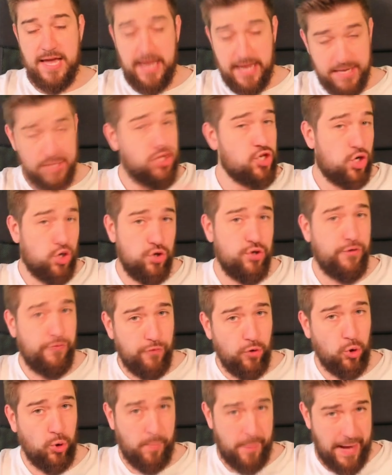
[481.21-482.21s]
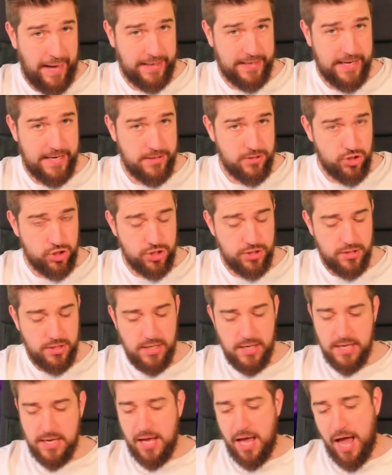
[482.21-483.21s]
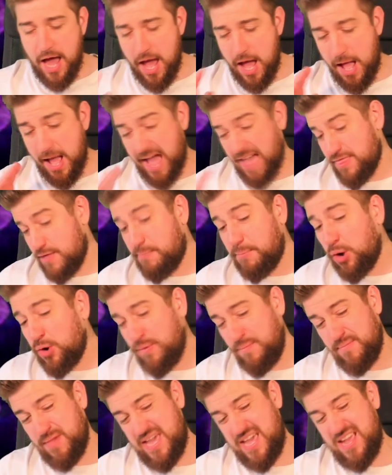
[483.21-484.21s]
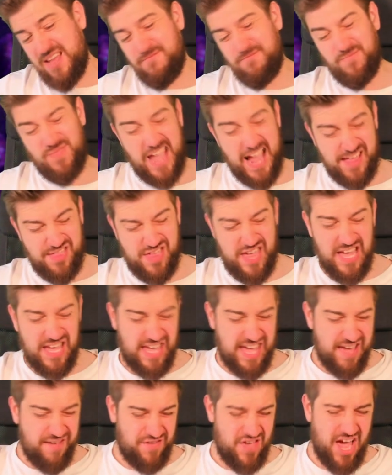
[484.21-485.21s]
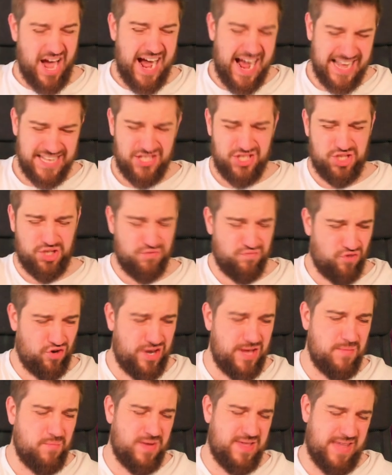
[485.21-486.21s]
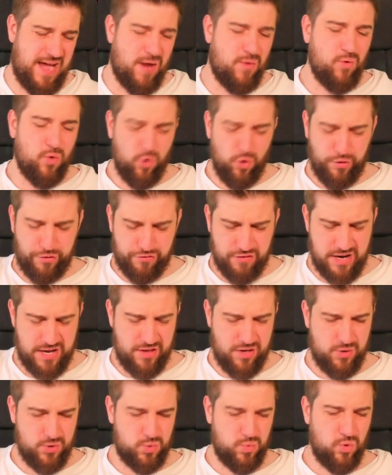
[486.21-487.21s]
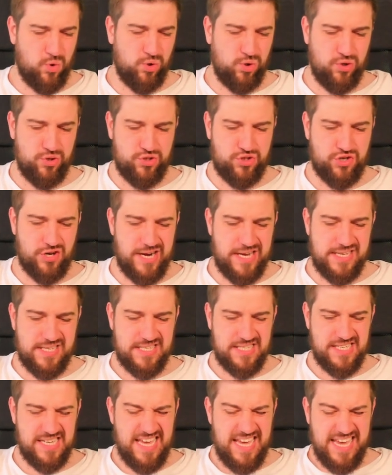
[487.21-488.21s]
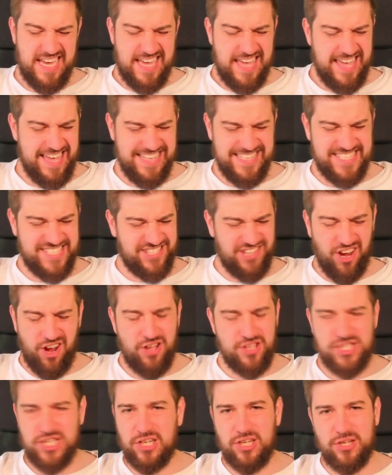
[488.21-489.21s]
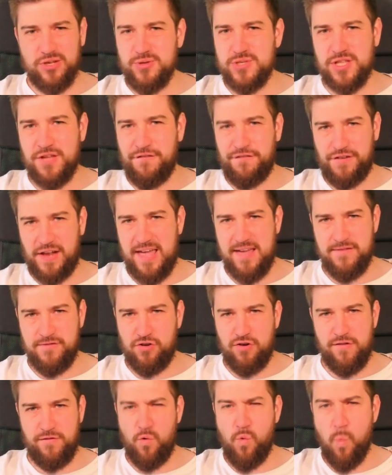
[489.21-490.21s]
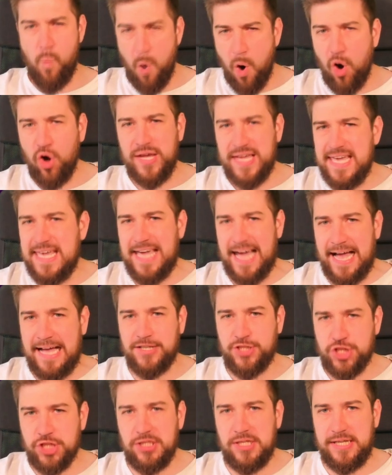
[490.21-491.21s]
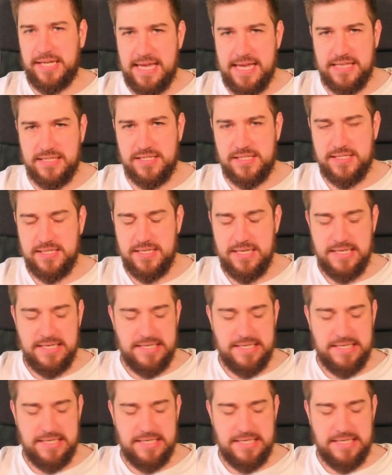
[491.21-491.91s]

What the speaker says: he's a good full package. And the point being, I think if you had to run him without all 3 of those Warlord traits, he'd start to lose the flavour of what he actually is.